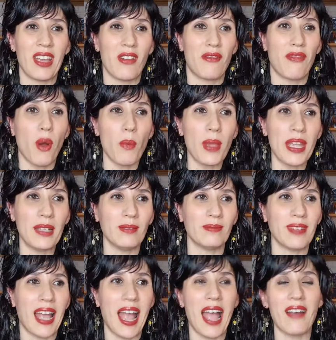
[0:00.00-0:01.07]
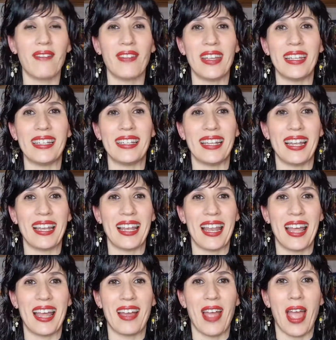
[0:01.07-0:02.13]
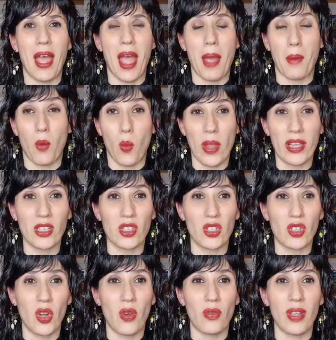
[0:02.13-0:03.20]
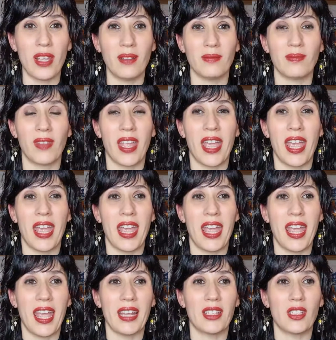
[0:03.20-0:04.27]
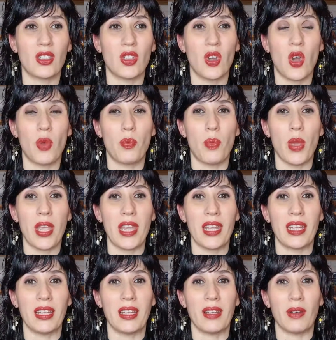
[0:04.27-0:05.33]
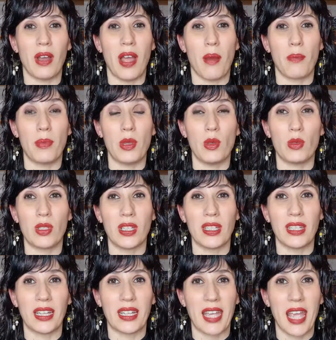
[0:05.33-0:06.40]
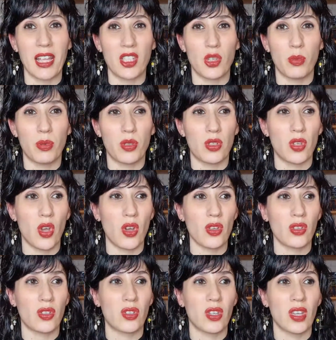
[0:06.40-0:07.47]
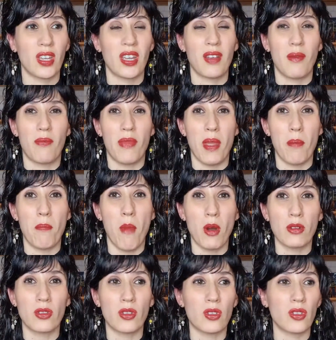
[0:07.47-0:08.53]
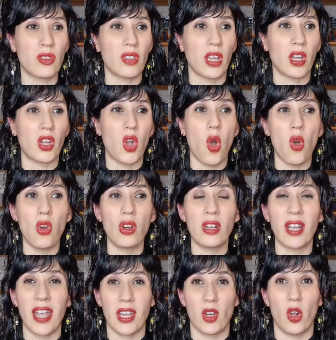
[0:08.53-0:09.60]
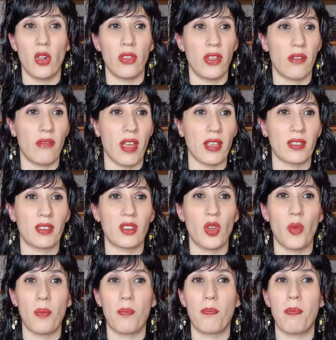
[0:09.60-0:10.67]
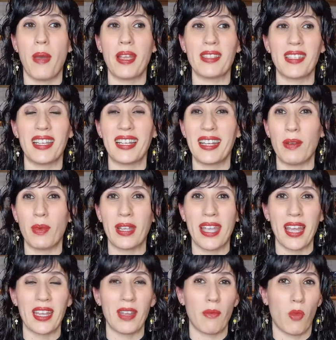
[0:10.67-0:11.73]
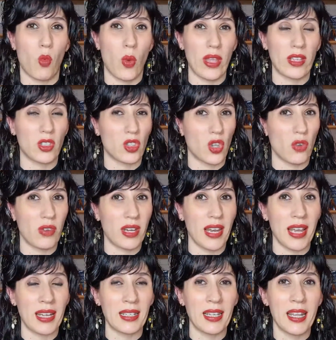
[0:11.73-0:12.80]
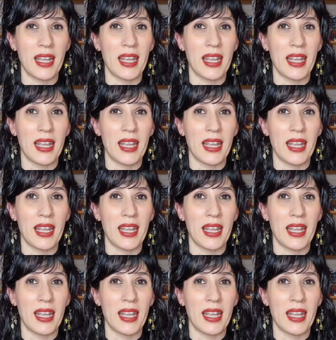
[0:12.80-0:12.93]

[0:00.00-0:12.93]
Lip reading: For me, having a weak story ends up in abusing the ketchup sauce, the monsters, the gong, and all the rest. So basically, we get a weak storyline,